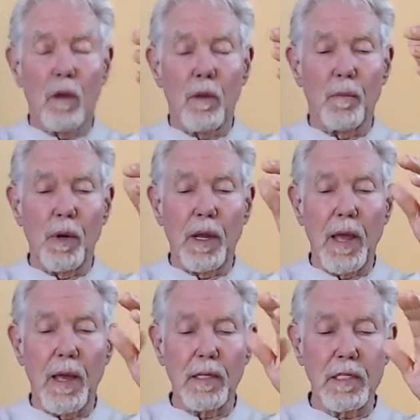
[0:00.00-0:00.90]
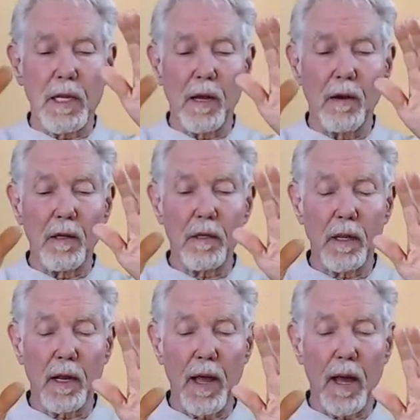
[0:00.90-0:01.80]
Bring hands down into the
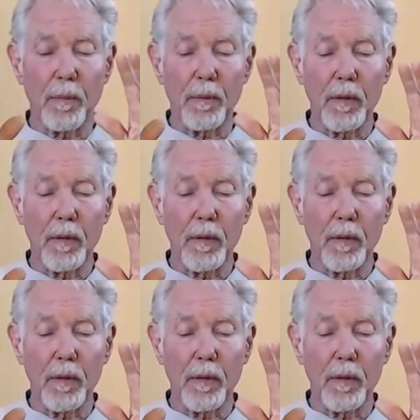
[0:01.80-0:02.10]
lap